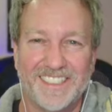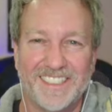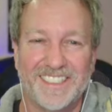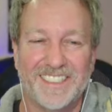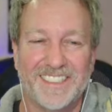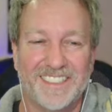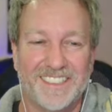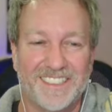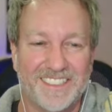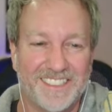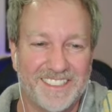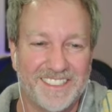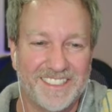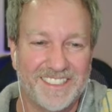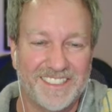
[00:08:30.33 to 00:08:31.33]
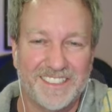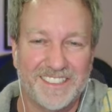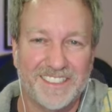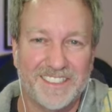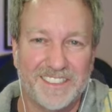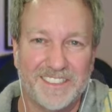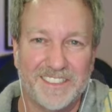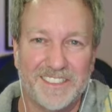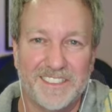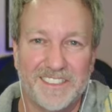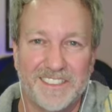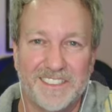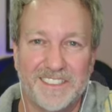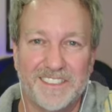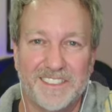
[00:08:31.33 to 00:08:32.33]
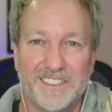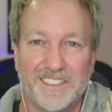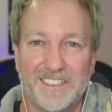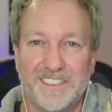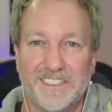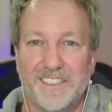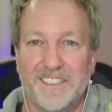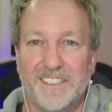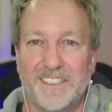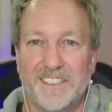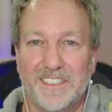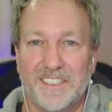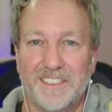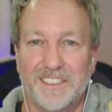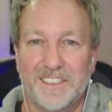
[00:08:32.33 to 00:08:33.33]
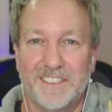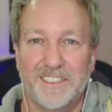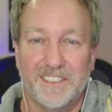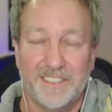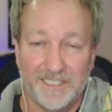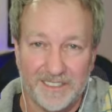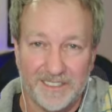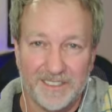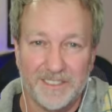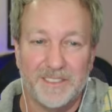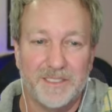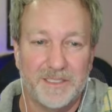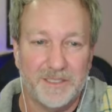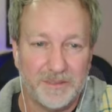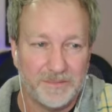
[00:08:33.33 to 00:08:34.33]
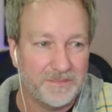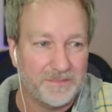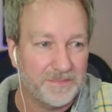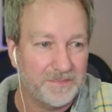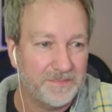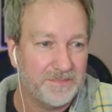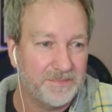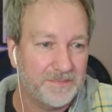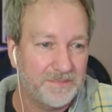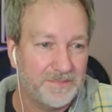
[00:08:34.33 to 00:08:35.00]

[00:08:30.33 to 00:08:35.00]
This person isn't speaking.